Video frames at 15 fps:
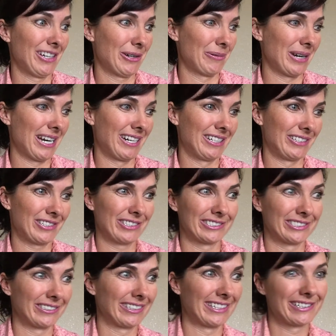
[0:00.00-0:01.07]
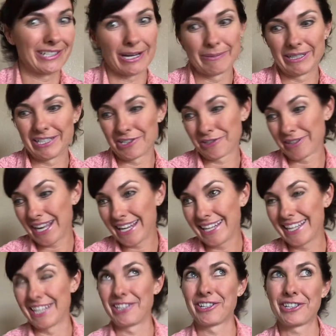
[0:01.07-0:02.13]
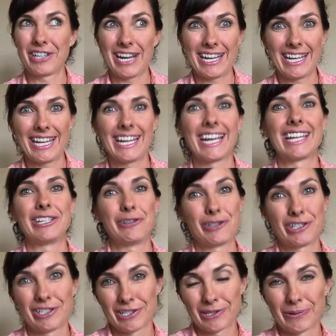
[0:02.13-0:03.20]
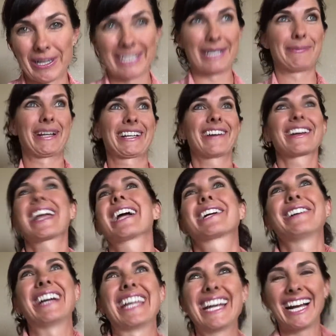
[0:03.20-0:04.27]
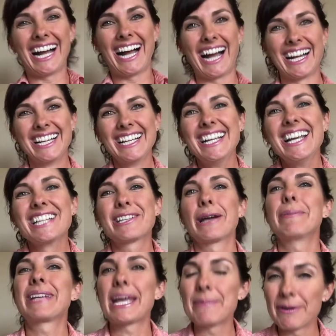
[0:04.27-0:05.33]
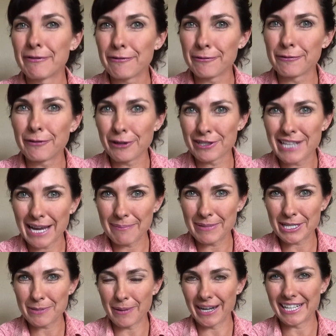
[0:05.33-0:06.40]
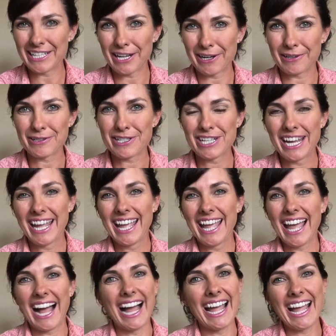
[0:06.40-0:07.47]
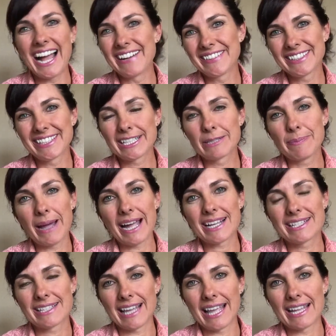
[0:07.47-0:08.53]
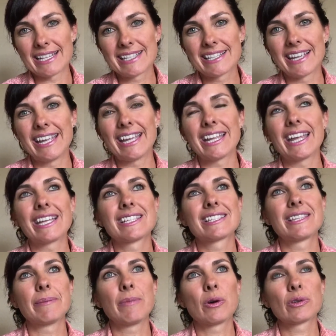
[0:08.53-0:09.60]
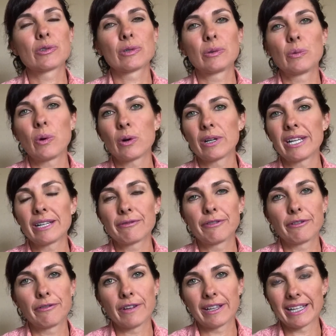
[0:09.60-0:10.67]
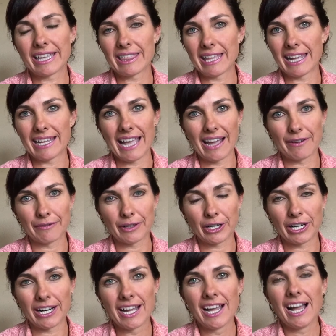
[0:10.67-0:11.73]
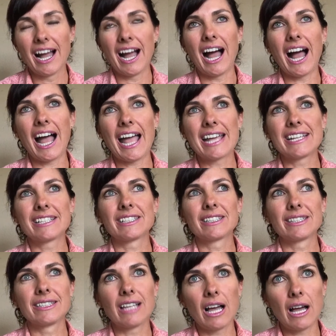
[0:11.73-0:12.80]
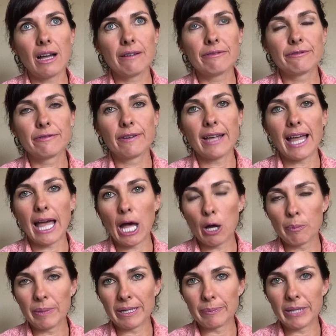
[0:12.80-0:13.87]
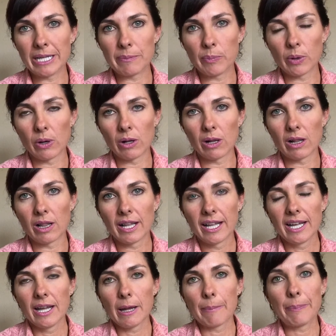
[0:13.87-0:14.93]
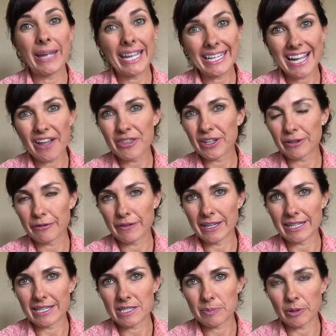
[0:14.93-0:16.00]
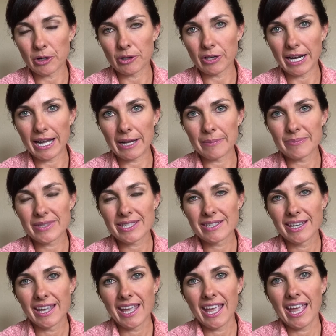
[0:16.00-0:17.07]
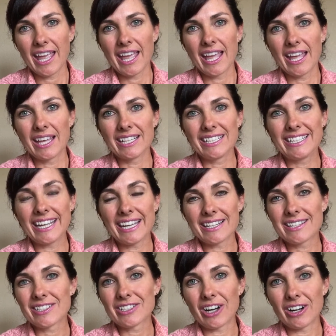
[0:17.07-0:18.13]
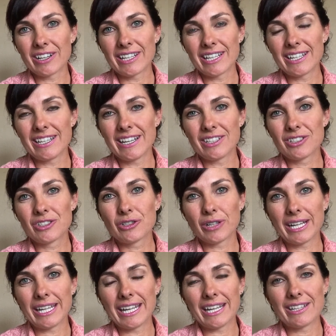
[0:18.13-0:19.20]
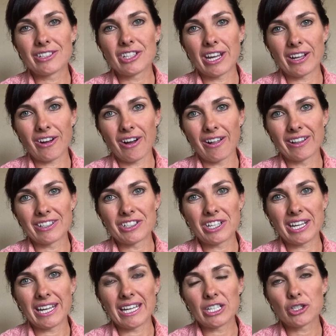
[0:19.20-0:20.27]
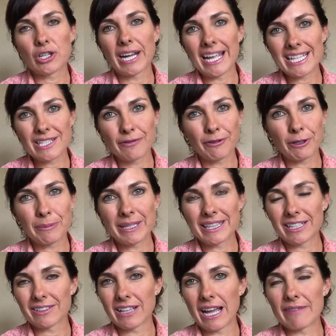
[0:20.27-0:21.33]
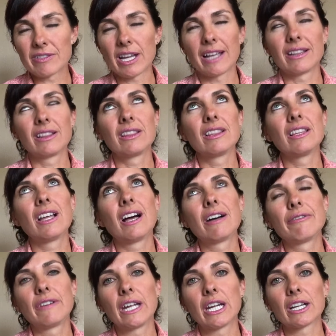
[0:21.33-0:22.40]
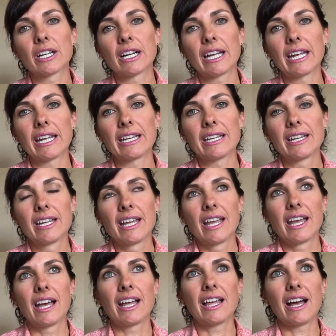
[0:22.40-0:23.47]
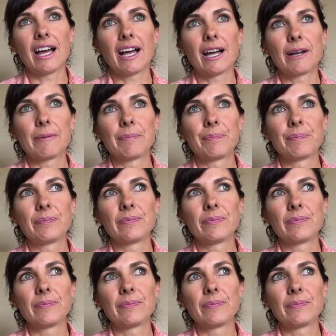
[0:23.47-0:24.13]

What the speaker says: know. Why are you still doing that job? Because you hate it and you're cranky and you should just quit. I'm like, okay, I quit. So I became a full-time Beachbody coach. I haven't looked back since. It is the most rewarding, fulfilling thing ever. I love helping people pick out their fitness programs, get started drinking Shakeology, transforming their lives. I love hearing, I